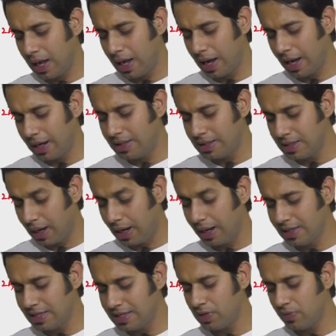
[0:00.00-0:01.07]

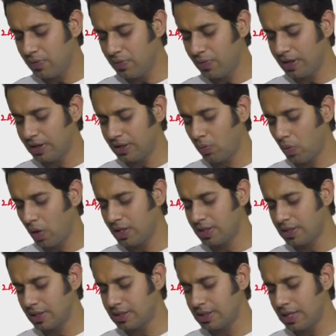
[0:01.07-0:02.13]
ITC worth
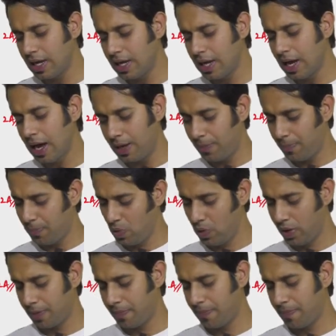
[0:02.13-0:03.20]
invoices are
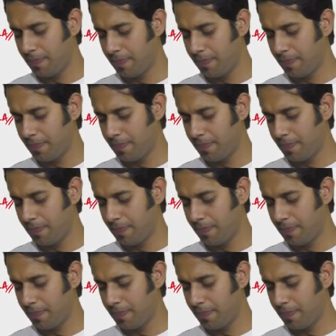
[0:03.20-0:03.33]
uploaded.